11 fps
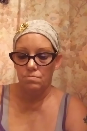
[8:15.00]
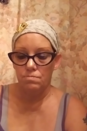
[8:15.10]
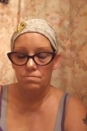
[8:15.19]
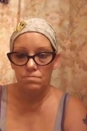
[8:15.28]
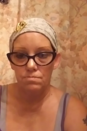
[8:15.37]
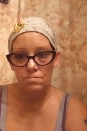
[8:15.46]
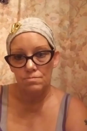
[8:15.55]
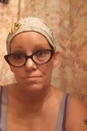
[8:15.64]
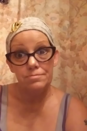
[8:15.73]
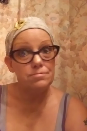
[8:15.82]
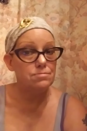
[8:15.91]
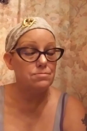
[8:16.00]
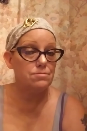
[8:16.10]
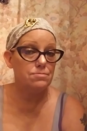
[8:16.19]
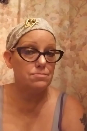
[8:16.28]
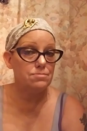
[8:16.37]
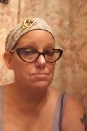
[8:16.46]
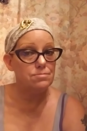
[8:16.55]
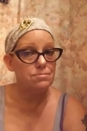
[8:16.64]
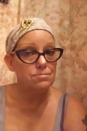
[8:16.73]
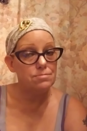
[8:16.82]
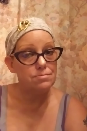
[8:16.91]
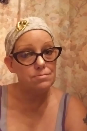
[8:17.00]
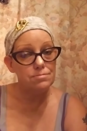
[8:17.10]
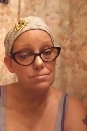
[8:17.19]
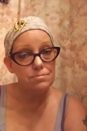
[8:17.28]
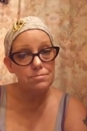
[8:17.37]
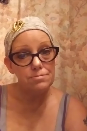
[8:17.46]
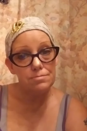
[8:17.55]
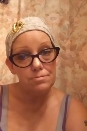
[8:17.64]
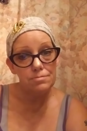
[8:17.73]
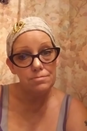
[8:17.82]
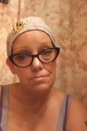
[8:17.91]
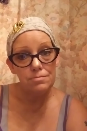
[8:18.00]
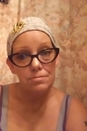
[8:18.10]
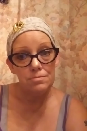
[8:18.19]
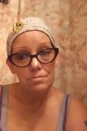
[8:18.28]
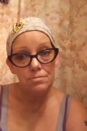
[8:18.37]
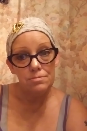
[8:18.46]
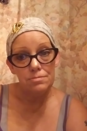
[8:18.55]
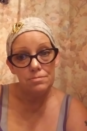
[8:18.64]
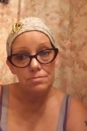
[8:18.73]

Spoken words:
Nothing is said.